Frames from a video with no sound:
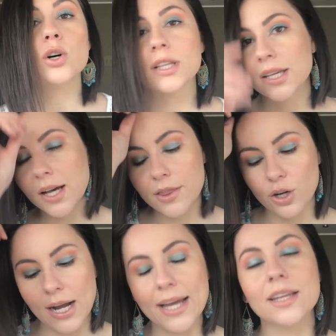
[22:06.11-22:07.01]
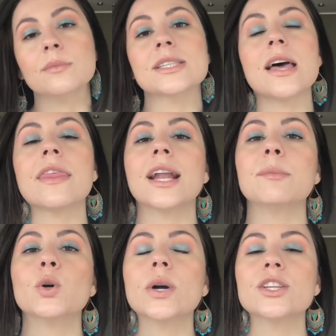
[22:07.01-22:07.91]
Only other items that
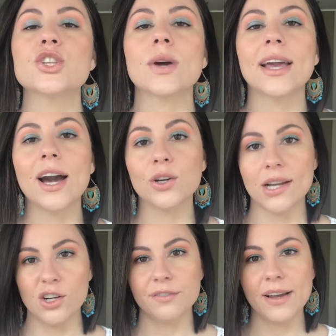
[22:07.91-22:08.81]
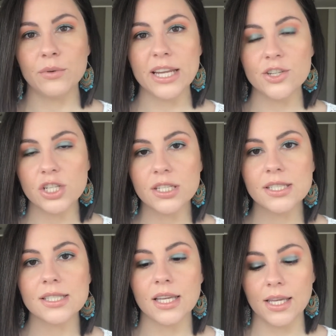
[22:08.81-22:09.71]
I'm going to try out are foundations,
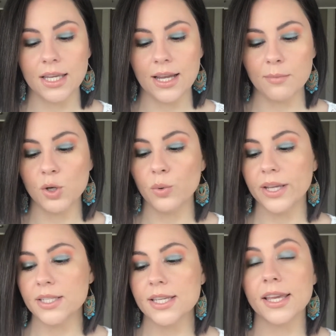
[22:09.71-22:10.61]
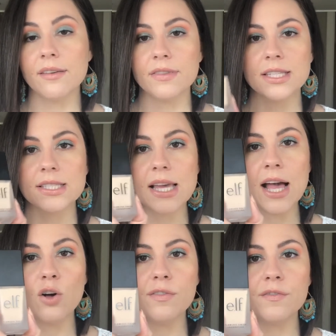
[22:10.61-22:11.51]
and I'm going to give this
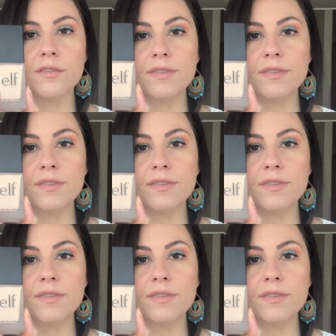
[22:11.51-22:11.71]
e.l.f.